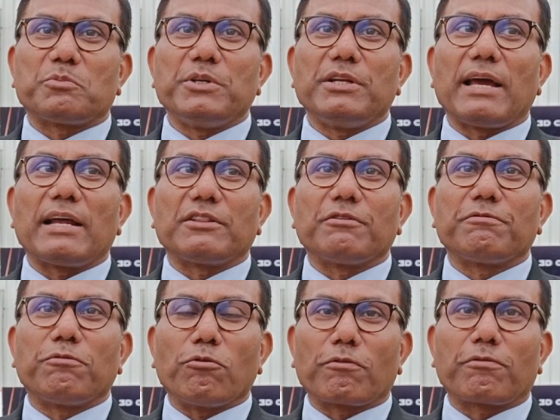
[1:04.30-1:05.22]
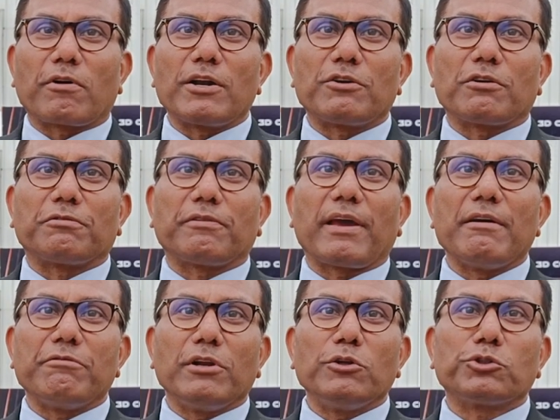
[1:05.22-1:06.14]
has been at the forefront of
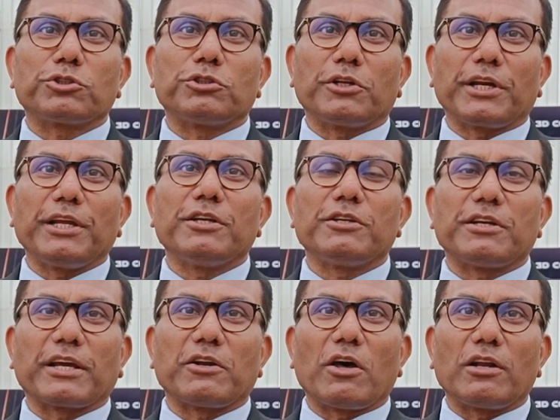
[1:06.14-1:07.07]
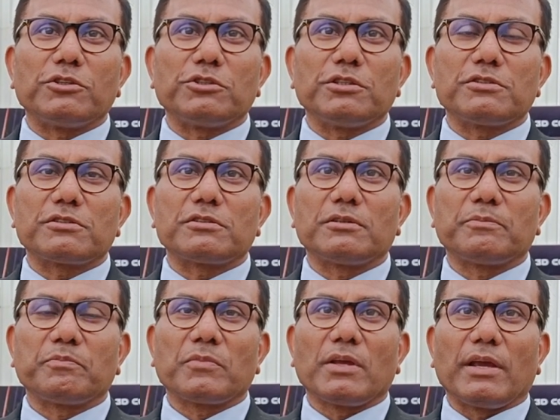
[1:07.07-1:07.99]
evolutionary technologies.
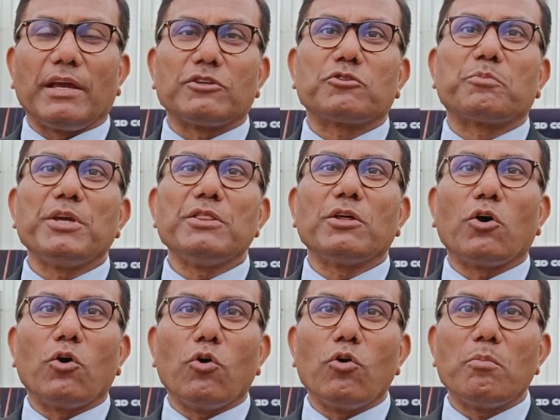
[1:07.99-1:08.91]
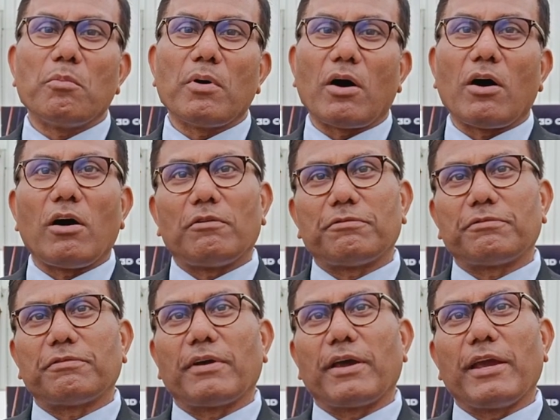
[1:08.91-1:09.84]
It has been the home
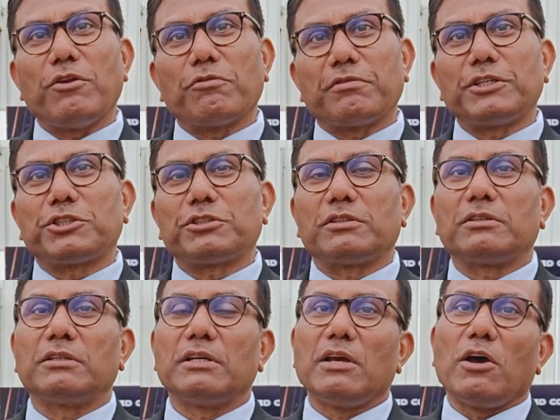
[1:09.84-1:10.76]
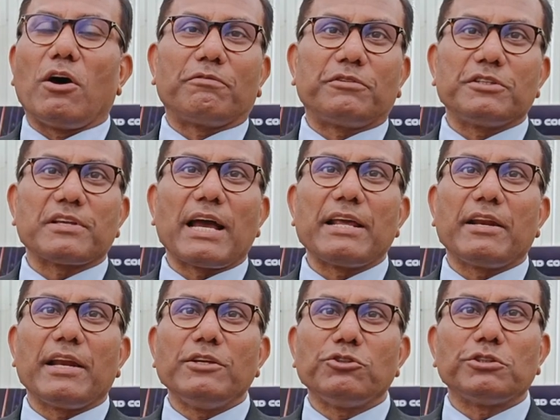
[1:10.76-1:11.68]
of innovation of
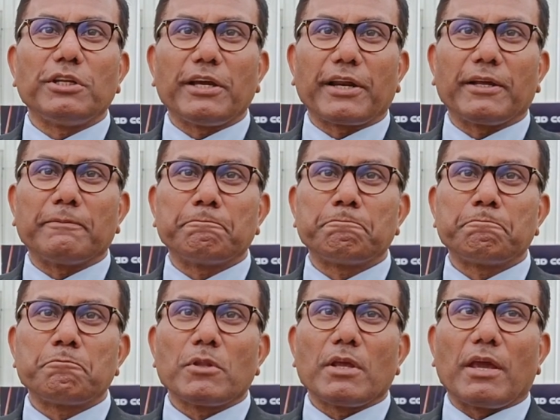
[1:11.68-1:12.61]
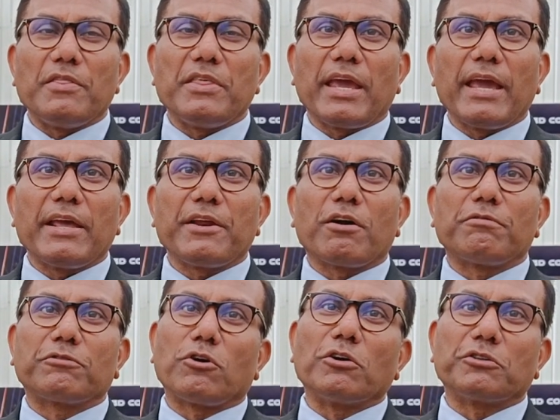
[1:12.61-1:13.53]
design and engineering in the area
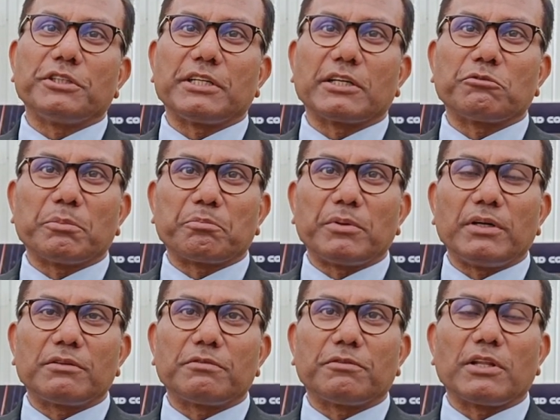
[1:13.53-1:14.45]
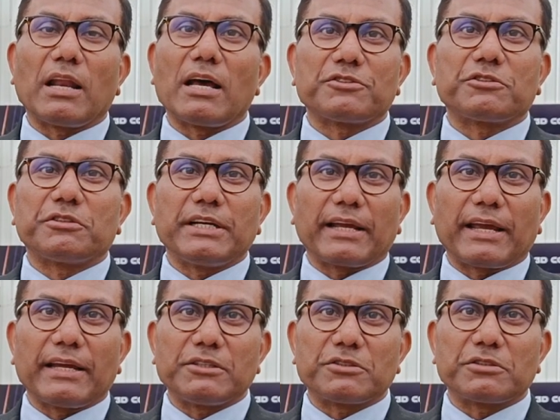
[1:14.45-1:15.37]
of concrete equipment for the last three
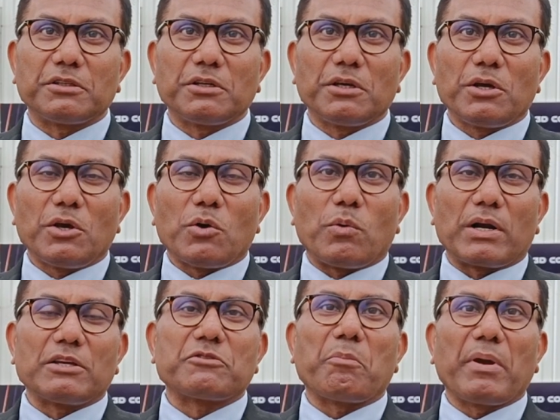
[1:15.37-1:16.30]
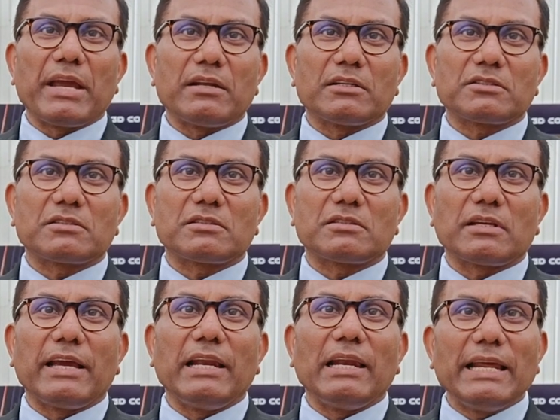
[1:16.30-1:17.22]
decades. What has made
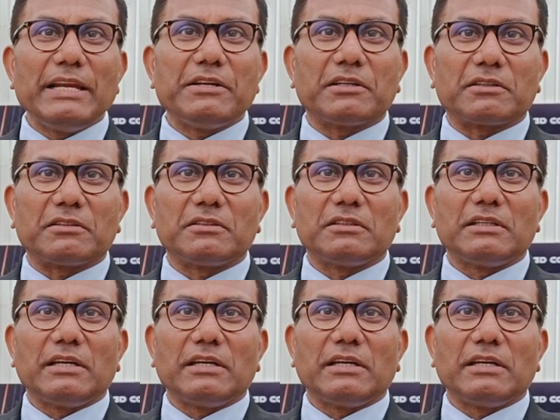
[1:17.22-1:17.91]
us a leader